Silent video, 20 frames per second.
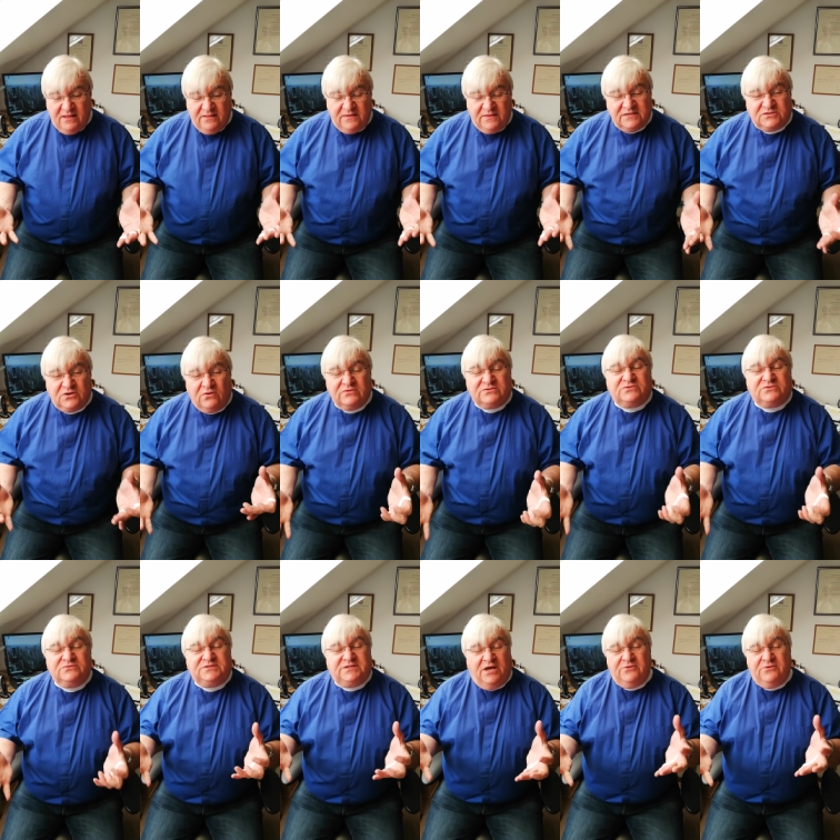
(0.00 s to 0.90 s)
There's
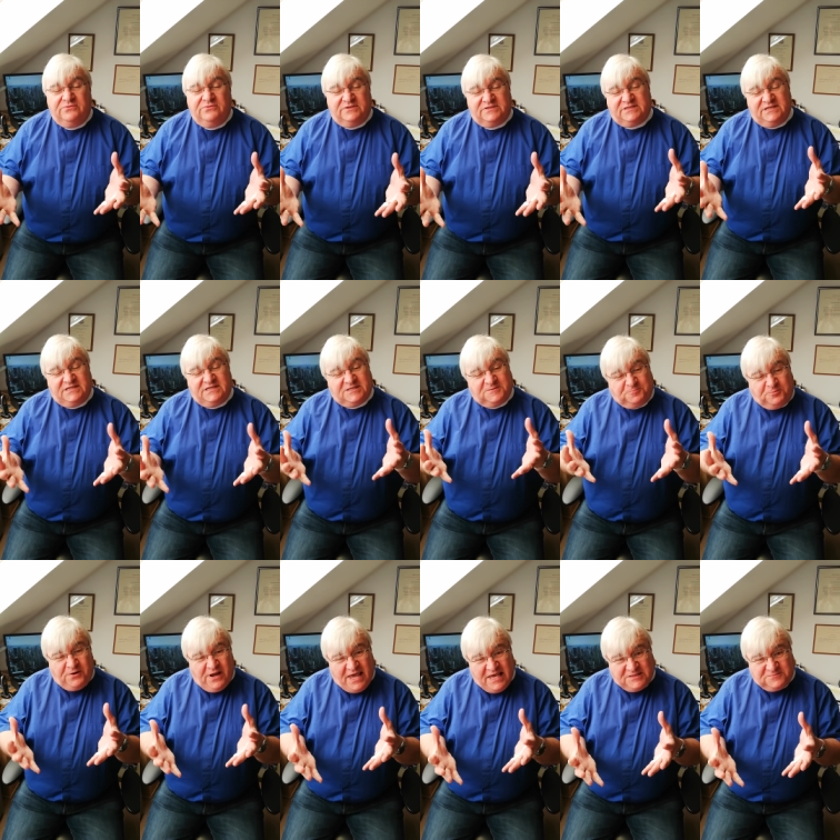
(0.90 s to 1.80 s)
also doubts
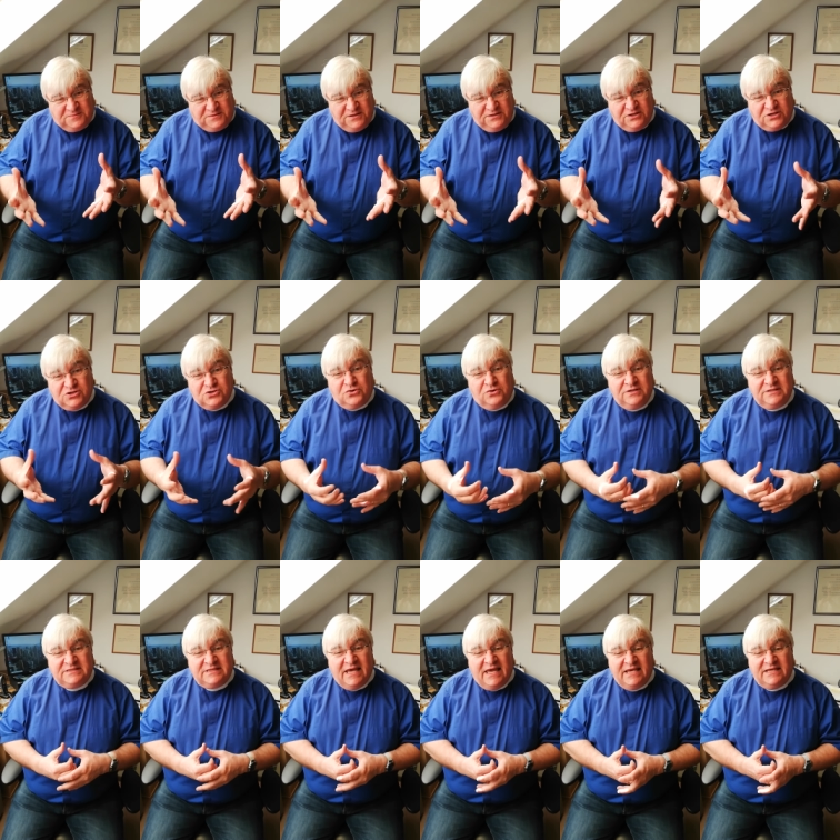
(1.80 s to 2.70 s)
expressed within the
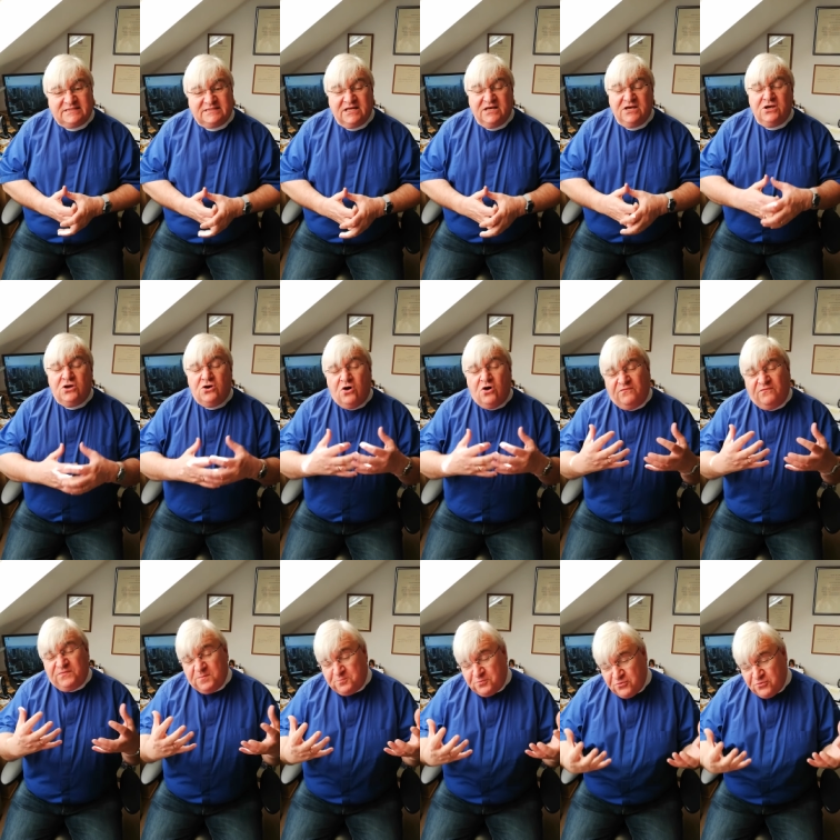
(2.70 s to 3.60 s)
context
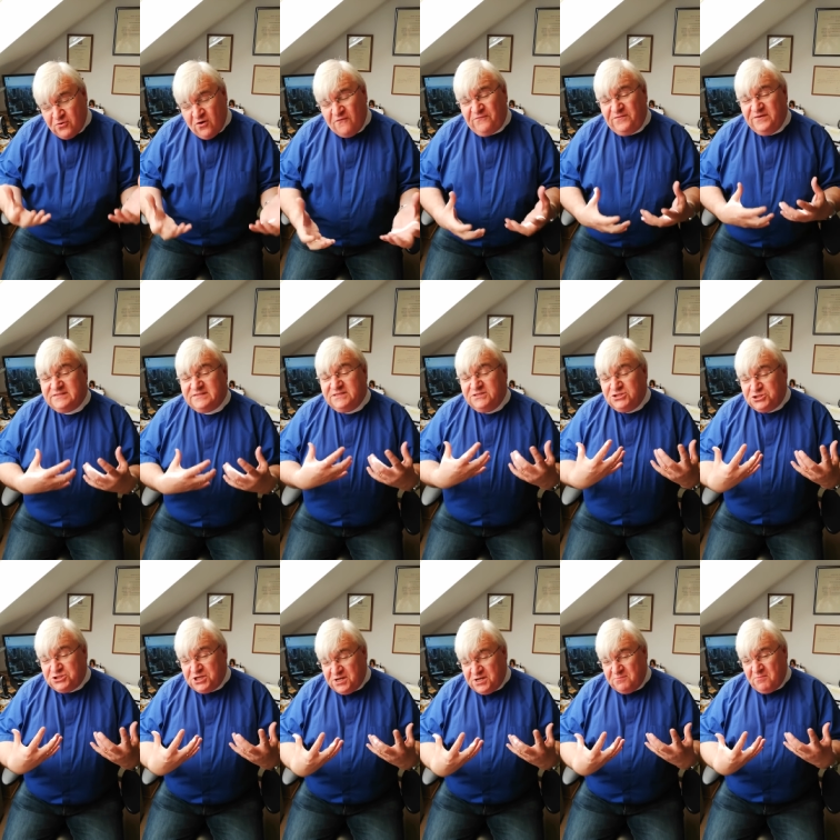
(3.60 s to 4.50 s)
of the prophets in
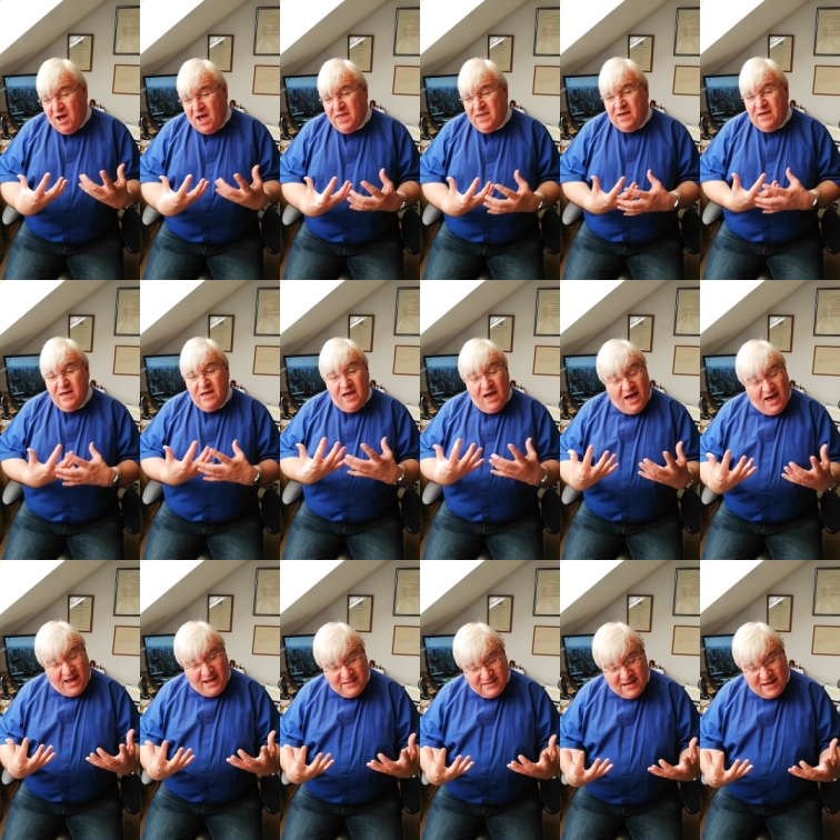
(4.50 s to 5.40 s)
Jeremiah
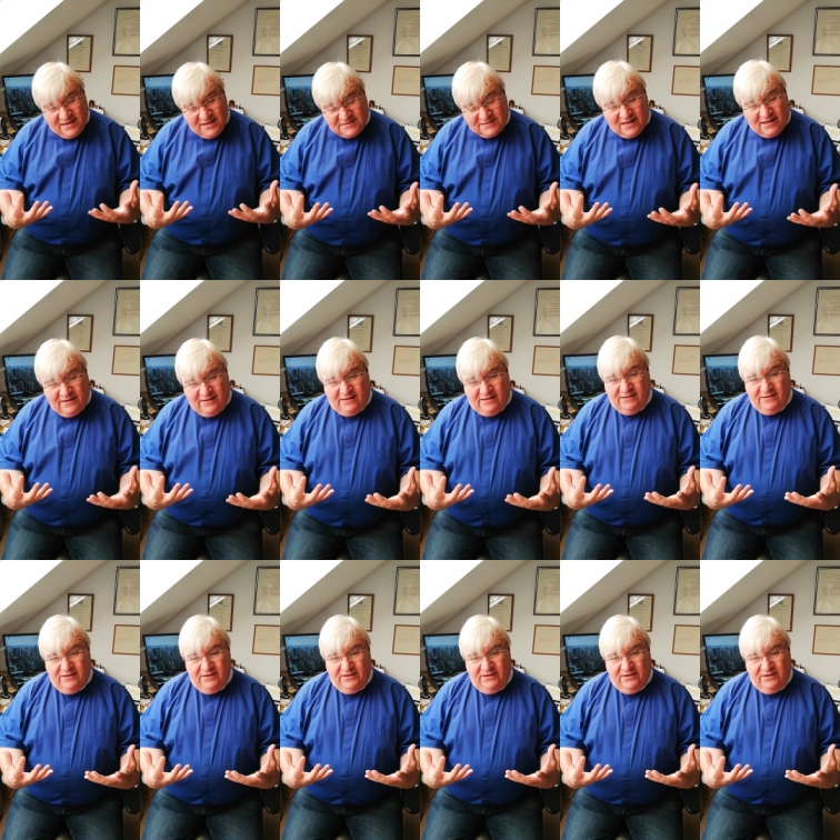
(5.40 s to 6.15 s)
and Isaiah.